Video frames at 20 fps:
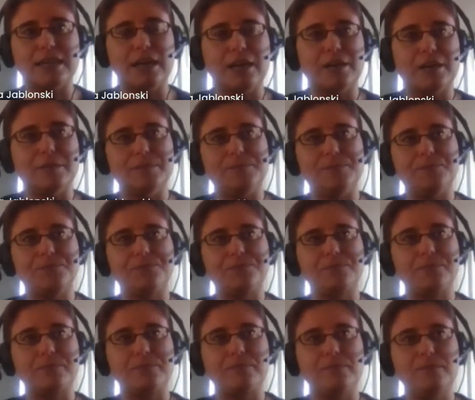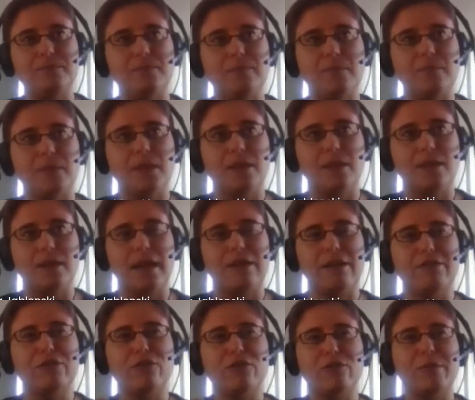
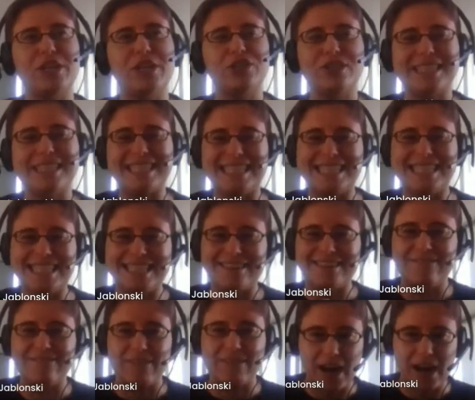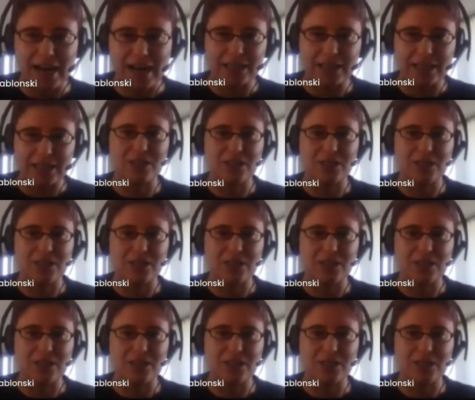have information that's easy to find.